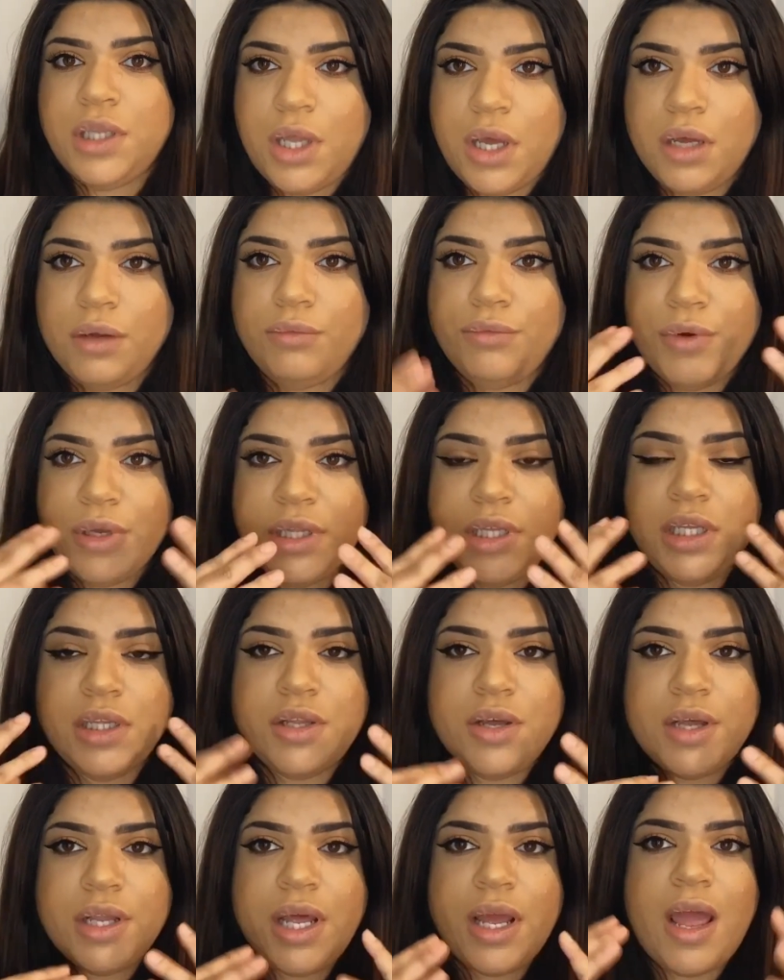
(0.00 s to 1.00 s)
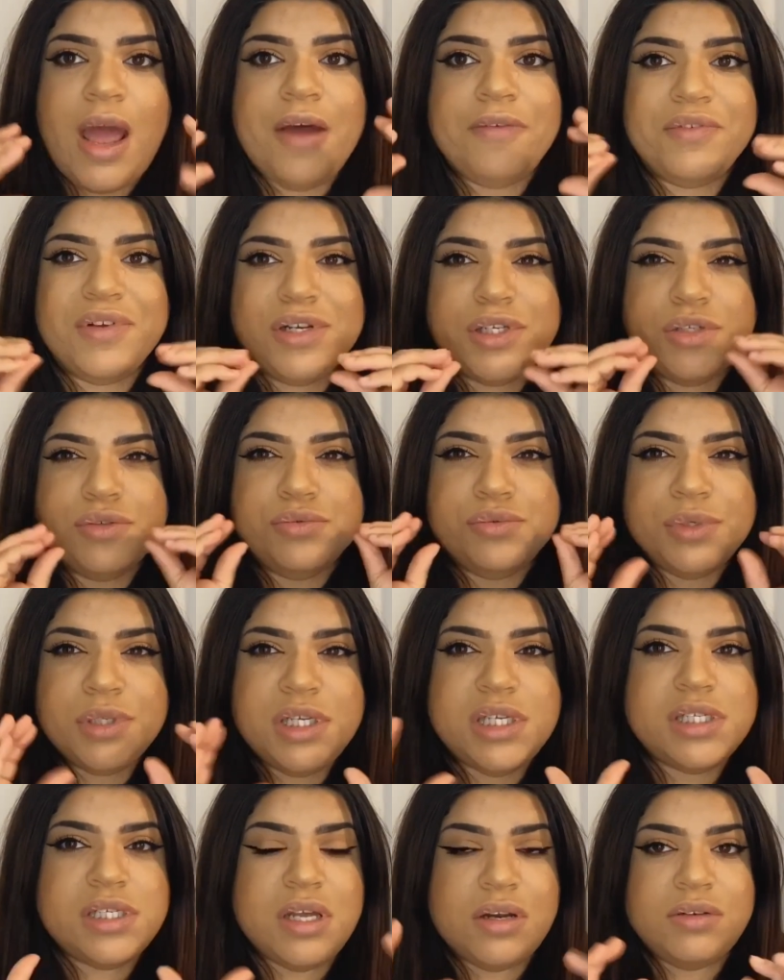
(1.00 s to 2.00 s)
really look like after it's really
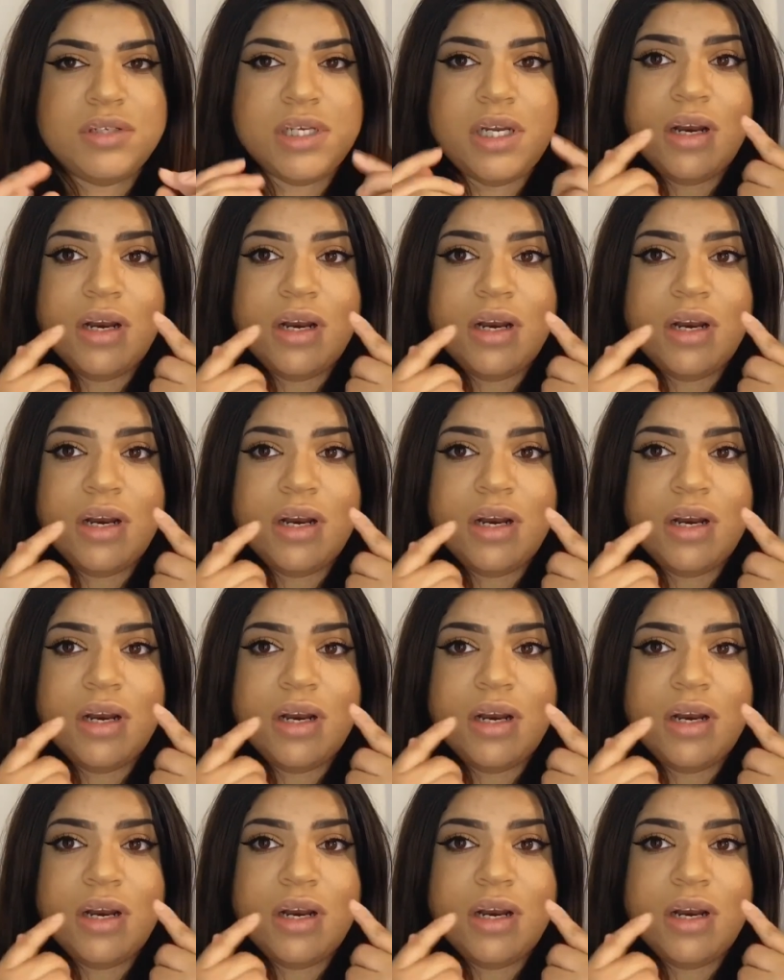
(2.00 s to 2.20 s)
settled in.